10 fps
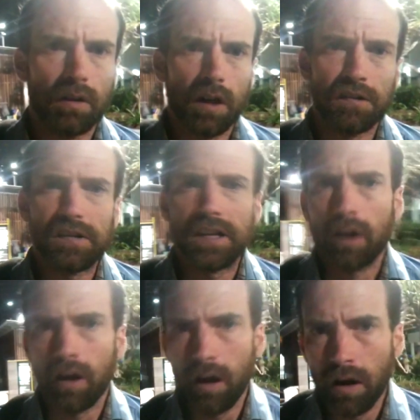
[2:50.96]
God seeing
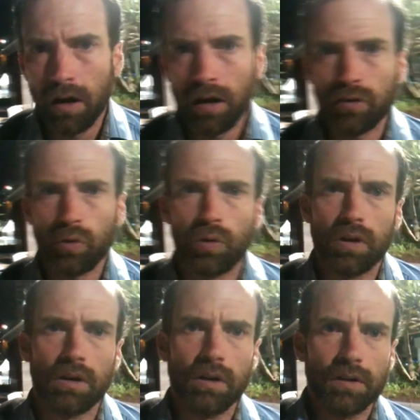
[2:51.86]
our heart,
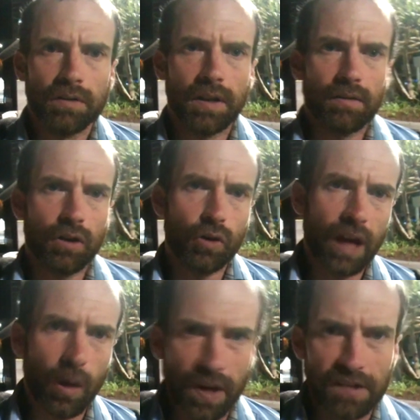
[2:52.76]
or that the good
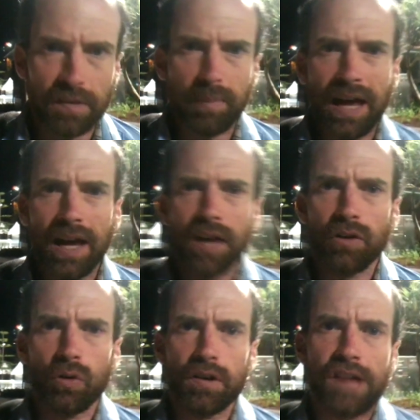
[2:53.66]
outweighs the
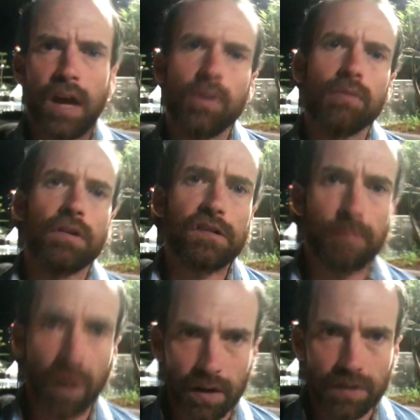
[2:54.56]
bad, or it's how we
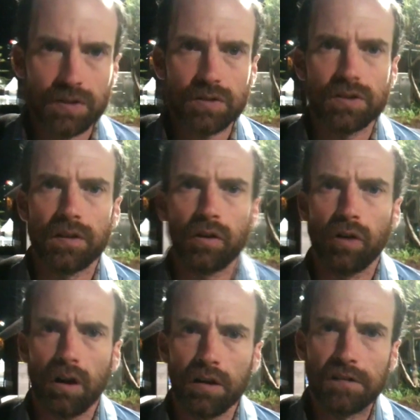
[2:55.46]
respond to the
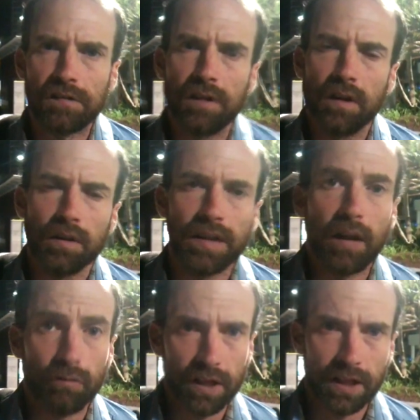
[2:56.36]
cross
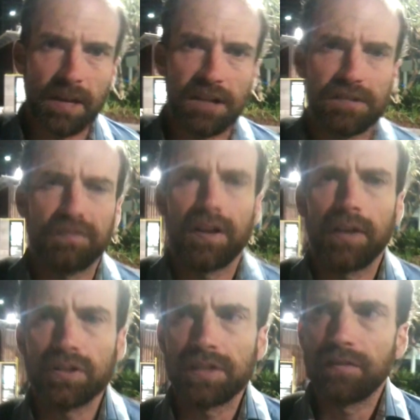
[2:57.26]
that really makes the
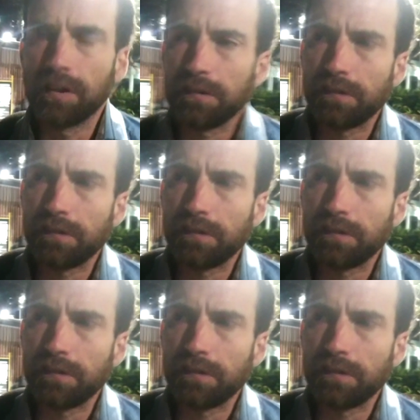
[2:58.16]
final difference.